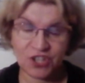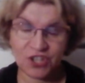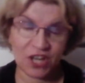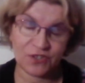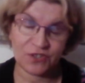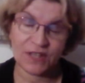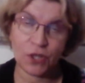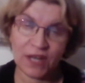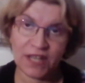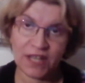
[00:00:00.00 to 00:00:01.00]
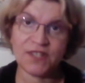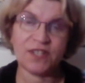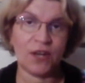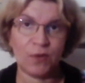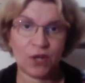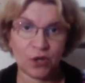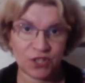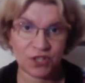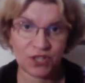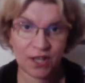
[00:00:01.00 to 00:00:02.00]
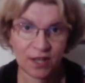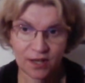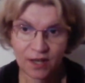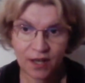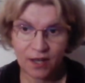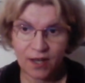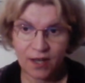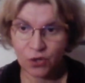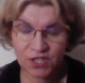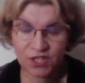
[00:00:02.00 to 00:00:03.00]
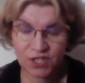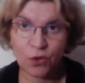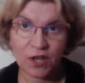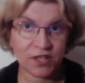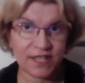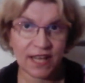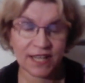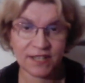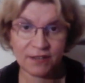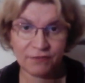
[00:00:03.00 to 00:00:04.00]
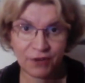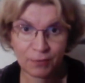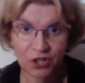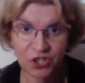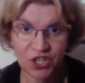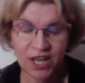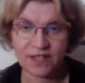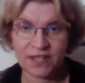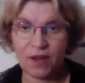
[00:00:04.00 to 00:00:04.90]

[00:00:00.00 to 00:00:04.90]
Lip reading: generously donated so that we could continue on the scientific project.